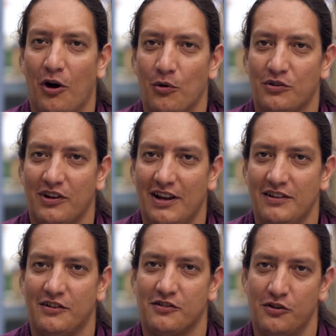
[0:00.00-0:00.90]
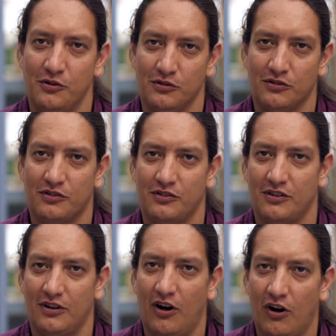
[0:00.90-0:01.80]
goes into schools
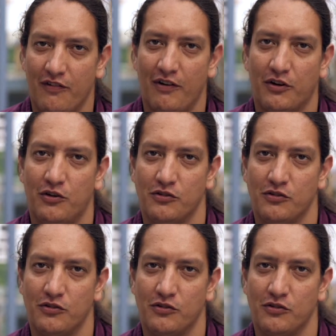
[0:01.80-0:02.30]
all around the